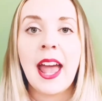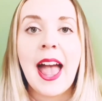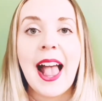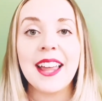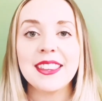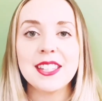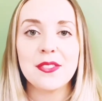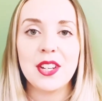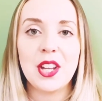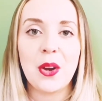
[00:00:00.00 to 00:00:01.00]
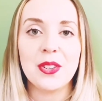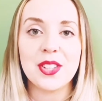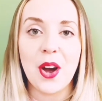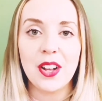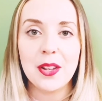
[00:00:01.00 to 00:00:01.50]
and this video is
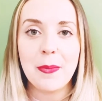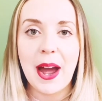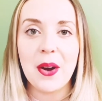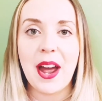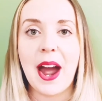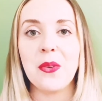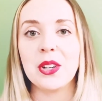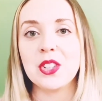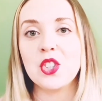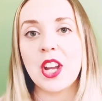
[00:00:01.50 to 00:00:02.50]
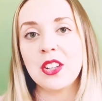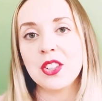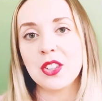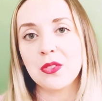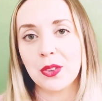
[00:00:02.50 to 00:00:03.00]
all about our
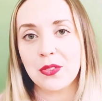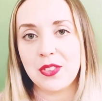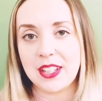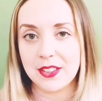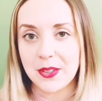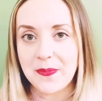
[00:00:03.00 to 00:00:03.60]
gender reveal.